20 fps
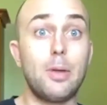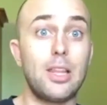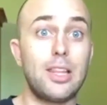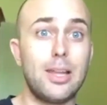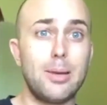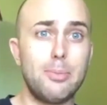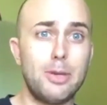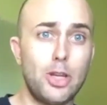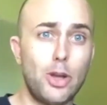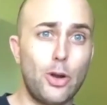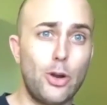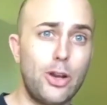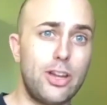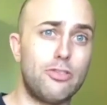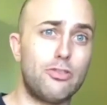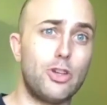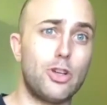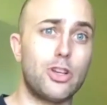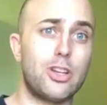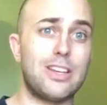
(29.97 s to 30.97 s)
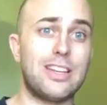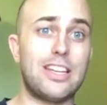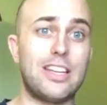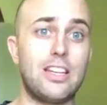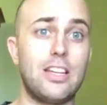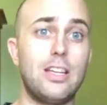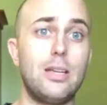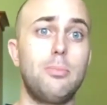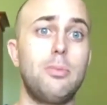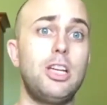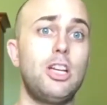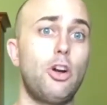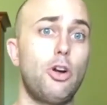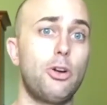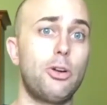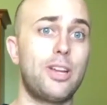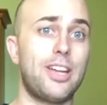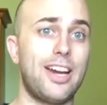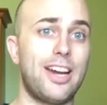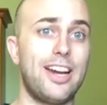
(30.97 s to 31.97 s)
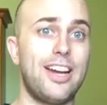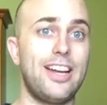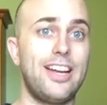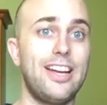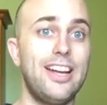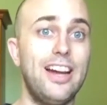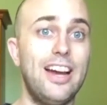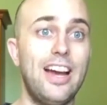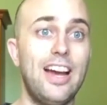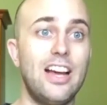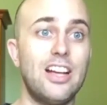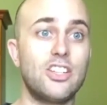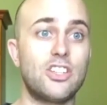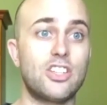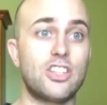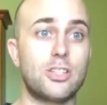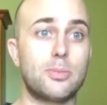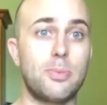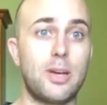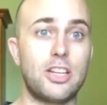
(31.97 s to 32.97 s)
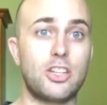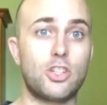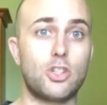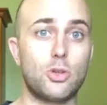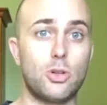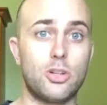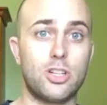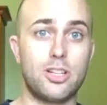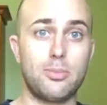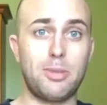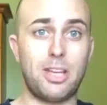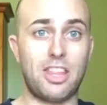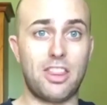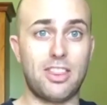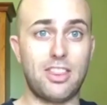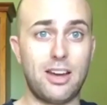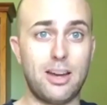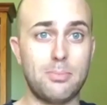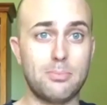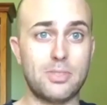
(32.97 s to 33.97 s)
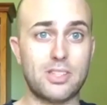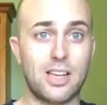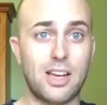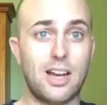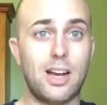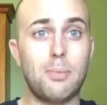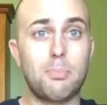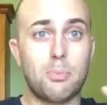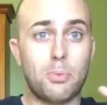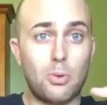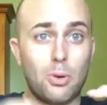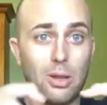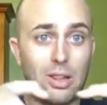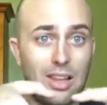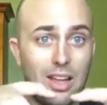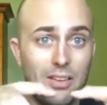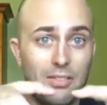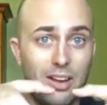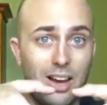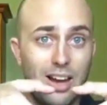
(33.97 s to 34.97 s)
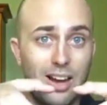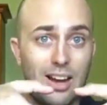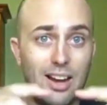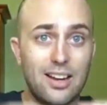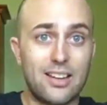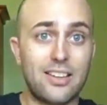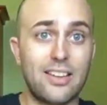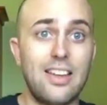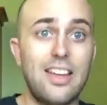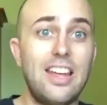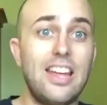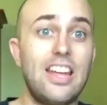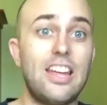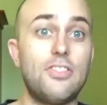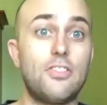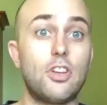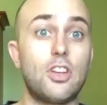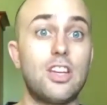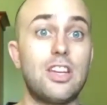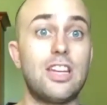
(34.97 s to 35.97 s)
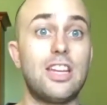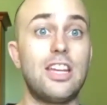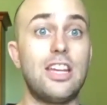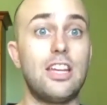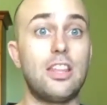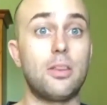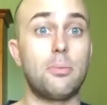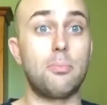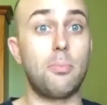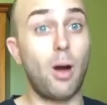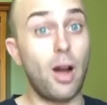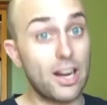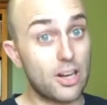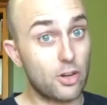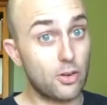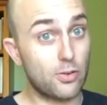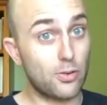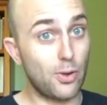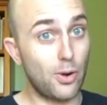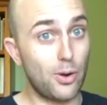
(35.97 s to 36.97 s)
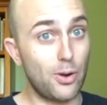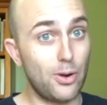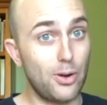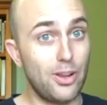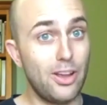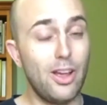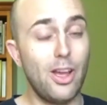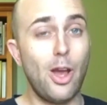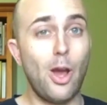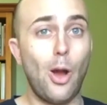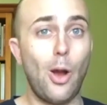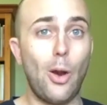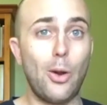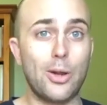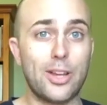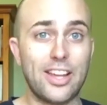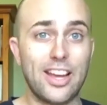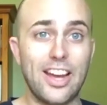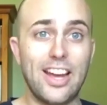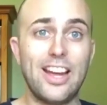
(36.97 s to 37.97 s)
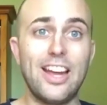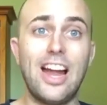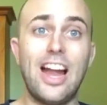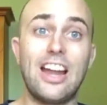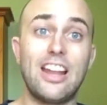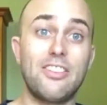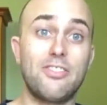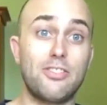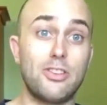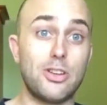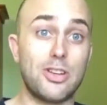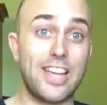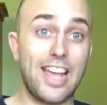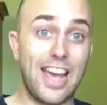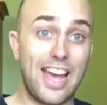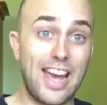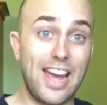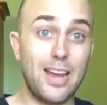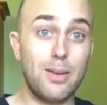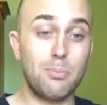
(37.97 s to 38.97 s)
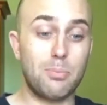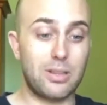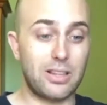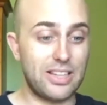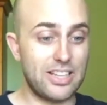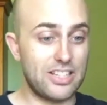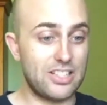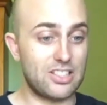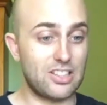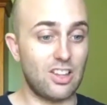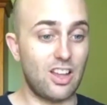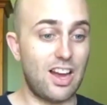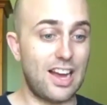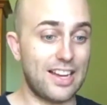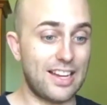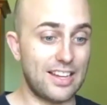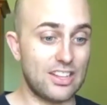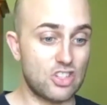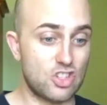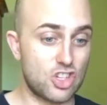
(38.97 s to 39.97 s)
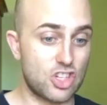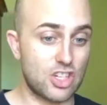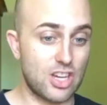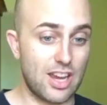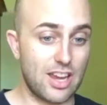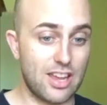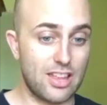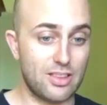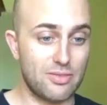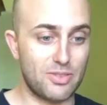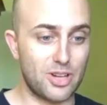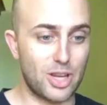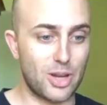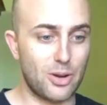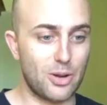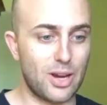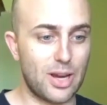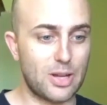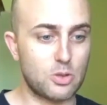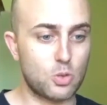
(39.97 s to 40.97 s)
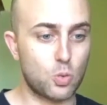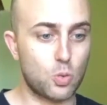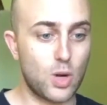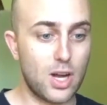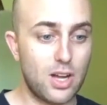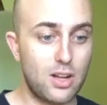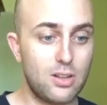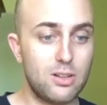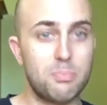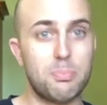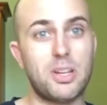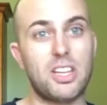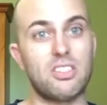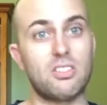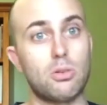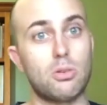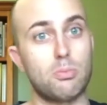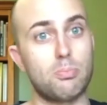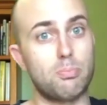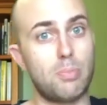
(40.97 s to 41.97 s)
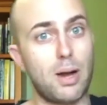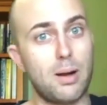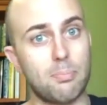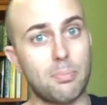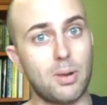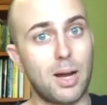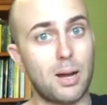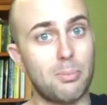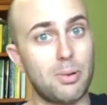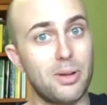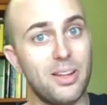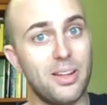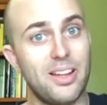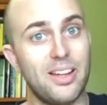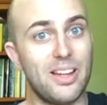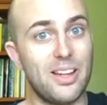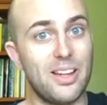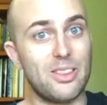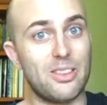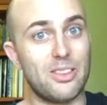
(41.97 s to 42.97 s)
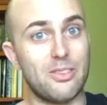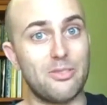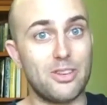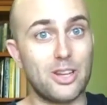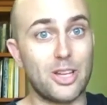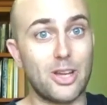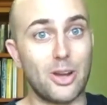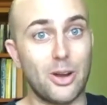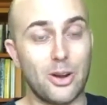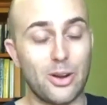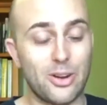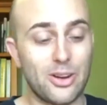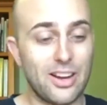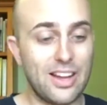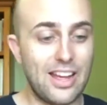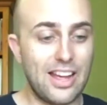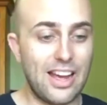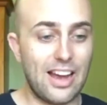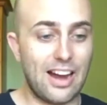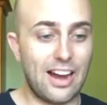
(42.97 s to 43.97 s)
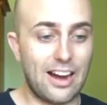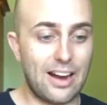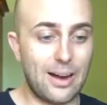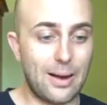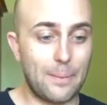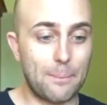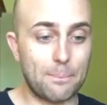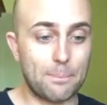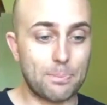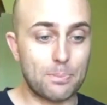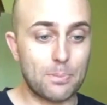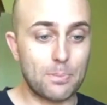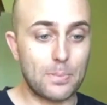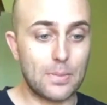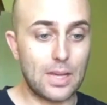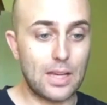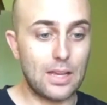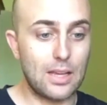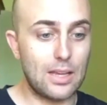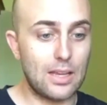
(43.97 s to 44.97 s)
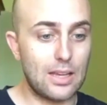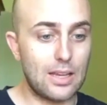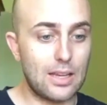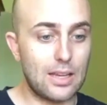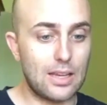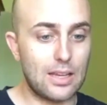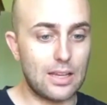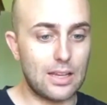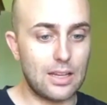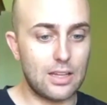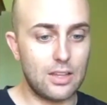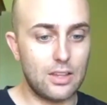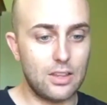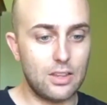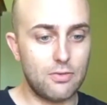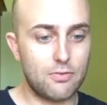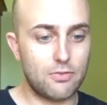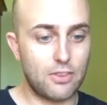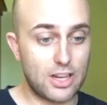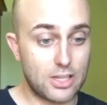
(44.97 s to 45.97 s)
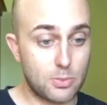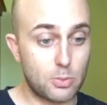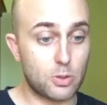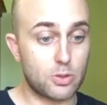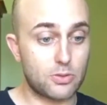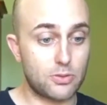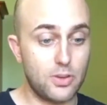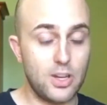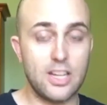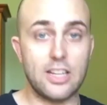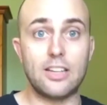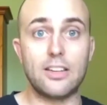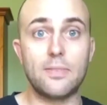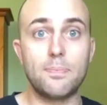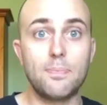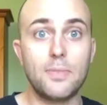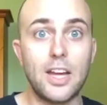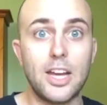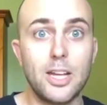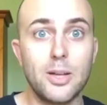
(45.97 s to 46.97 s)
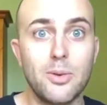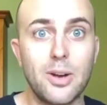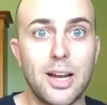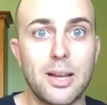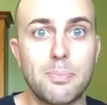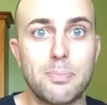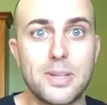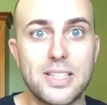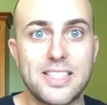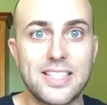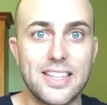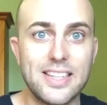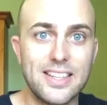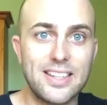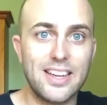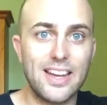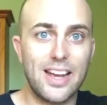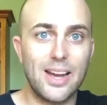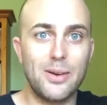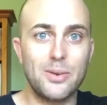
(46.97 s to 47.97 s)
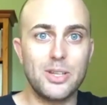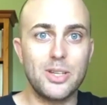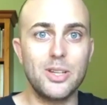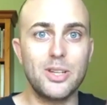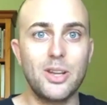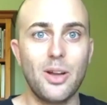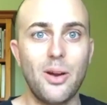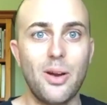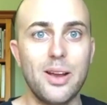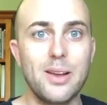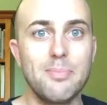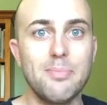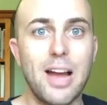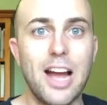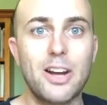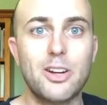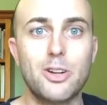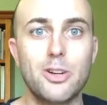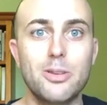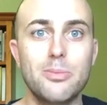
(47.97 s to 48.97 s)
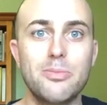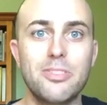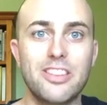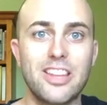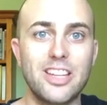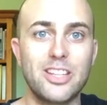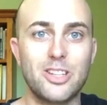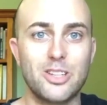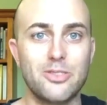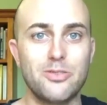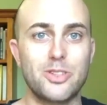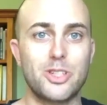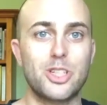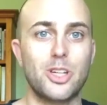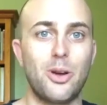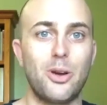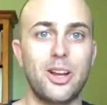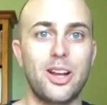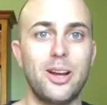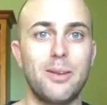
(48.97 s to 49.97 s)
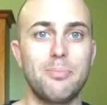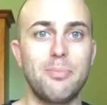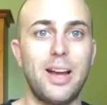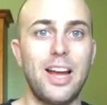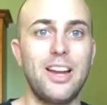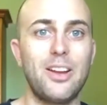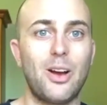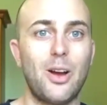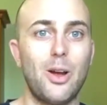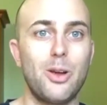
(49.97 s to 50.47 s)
Let me know if you can hear me okay. Just make sure, give me a thumbs up or a love heart if you can hear the microphone okay. And if you can, please like and share the video as well, because it'll bump up the video in Facebook's feed. Anyway, Patinka, how are you going? Makram, thank you for showing up, mate.